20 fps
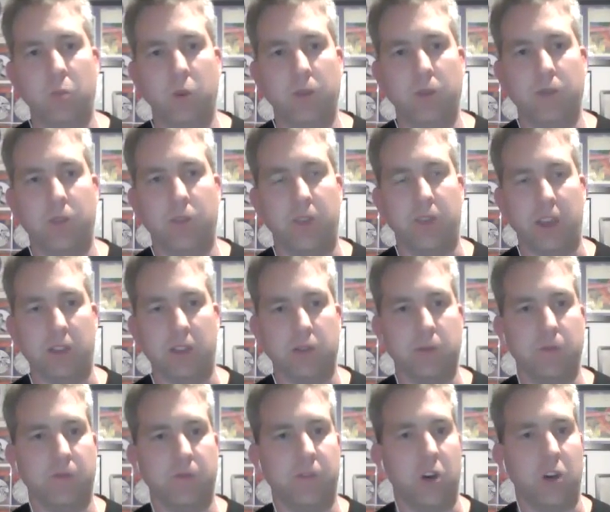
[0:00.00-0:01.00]
with the
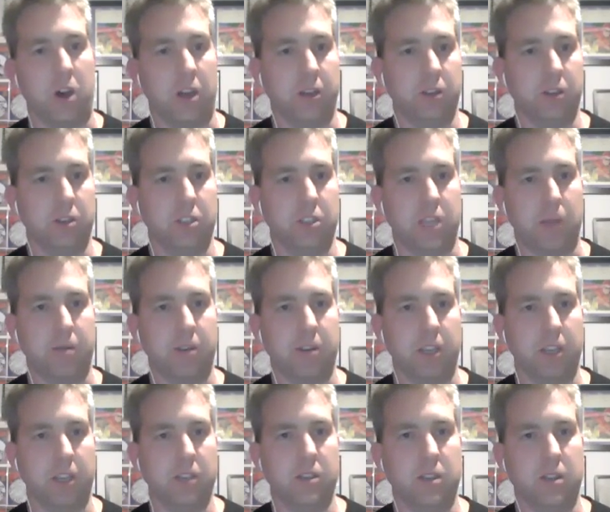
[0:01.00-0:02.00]
Phantom fighting the
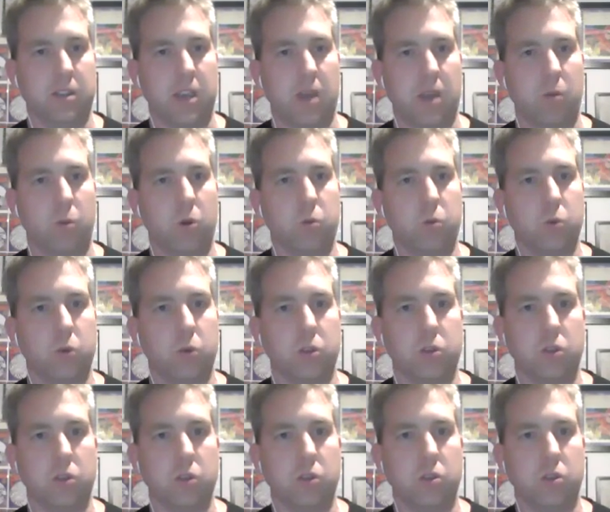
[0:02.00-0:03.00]
Japanese in that World War
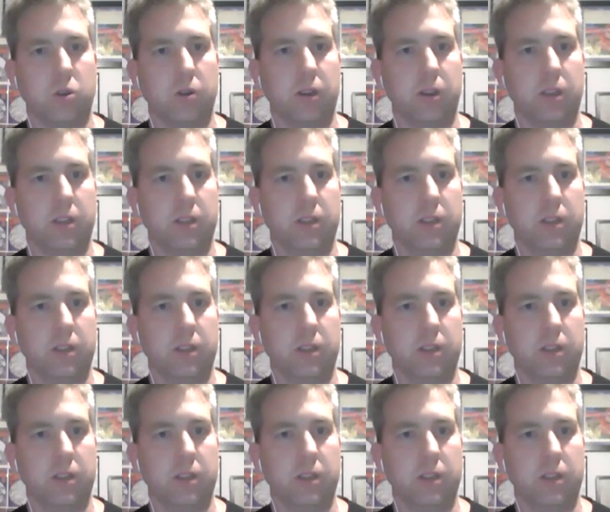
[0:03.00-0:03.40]
Two story?